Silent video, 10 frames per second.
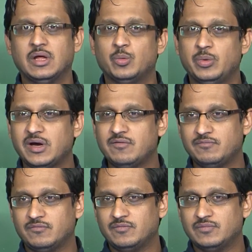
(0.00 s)
We
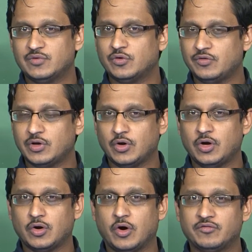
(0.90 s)
have so far
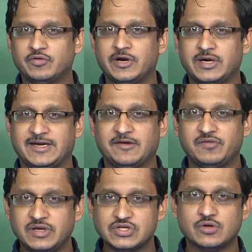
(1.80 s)
not offered a
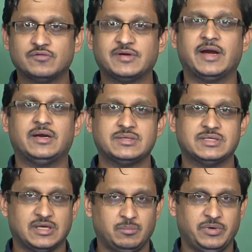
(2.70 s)
definition of
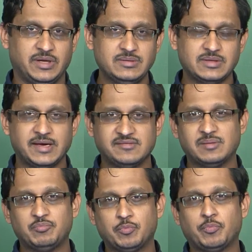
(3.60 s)
characteristic impedance,
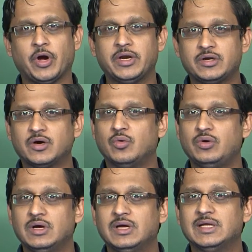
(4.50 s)
except to point
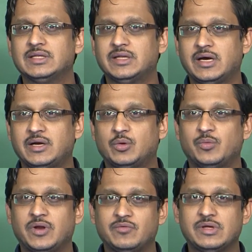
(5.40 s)
out that
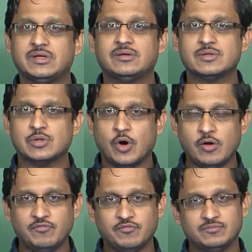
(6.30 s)
when we
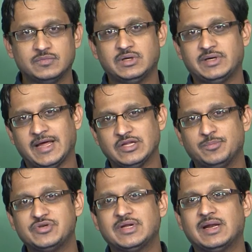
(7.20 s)
solve the
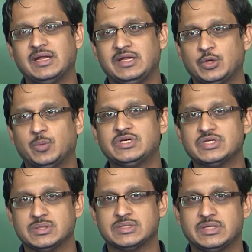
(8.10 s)
transmission line
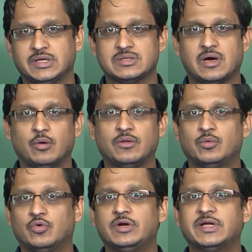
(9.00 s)
equations, that is how the
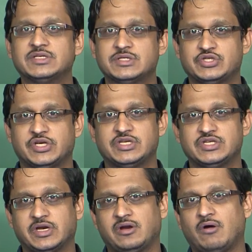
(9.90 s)
voltage is
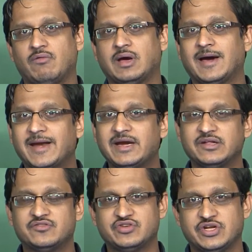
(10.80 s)
changing and how the current
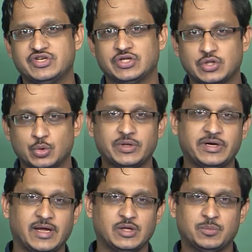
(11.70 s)
is changing through the
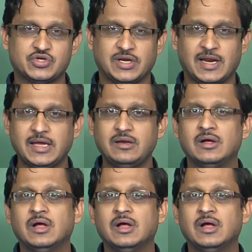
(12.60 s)
transmission line,